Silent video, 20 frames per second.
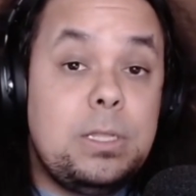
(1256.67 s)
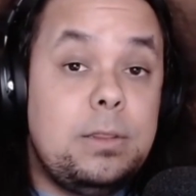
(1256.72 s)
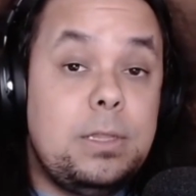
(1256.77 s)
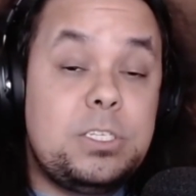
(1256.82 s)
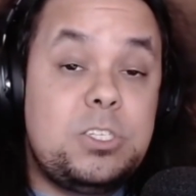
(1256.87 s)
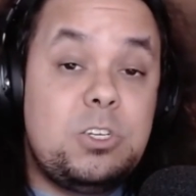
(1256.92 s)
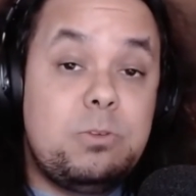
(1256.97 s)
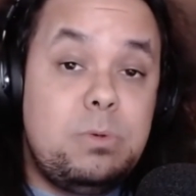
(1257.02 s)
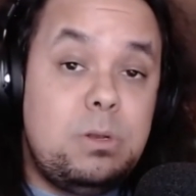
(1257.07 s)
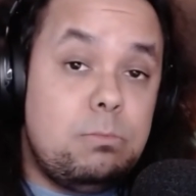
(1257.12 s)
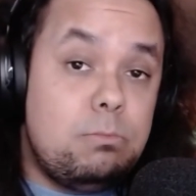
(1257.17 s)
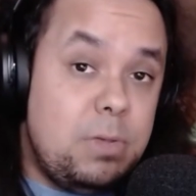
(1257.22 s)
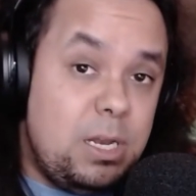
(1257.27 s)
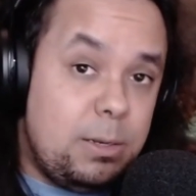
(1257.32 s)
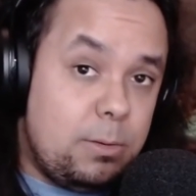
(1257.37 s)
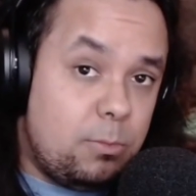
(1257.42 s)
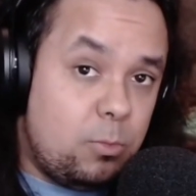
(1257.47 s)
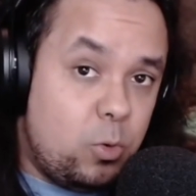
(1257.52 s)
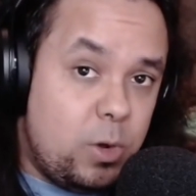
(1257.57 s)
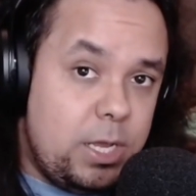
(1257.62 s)
There's no
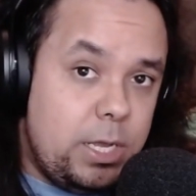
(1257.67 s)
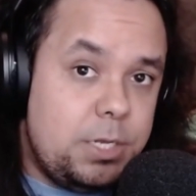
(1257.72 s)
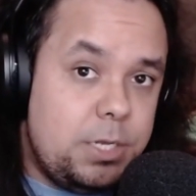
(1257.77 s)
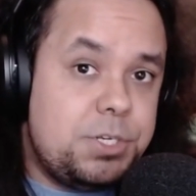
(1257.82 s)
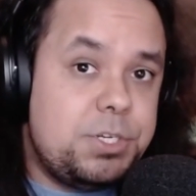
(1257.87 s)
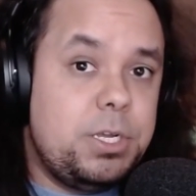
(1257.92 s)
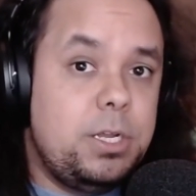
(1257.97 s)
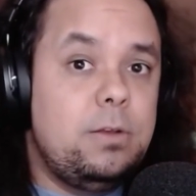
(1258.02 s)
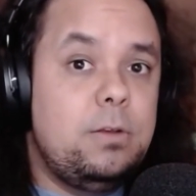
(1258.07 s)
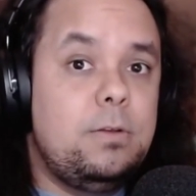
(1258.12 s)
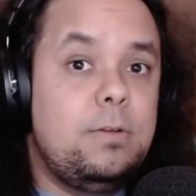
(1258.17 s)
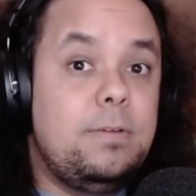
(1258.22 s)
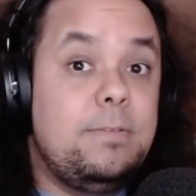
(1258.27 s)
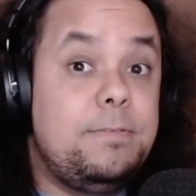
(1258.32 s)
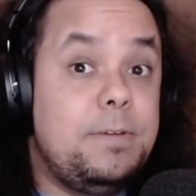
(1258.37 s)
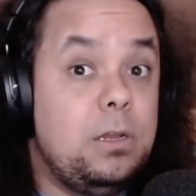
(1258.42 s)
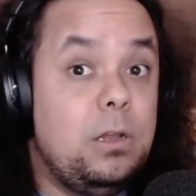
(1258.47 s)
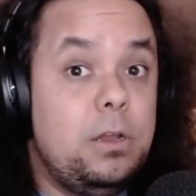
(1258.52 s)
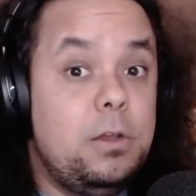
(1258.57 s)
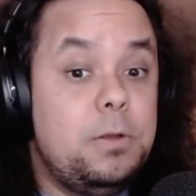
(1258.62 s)
minimum wage in
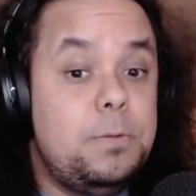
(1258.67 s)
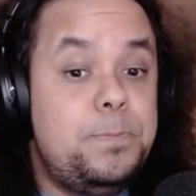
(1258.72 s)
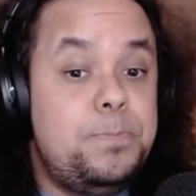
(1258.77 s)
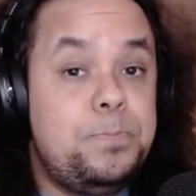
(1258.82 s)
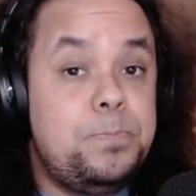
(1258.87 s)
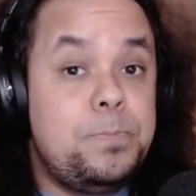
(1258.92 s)
Finland.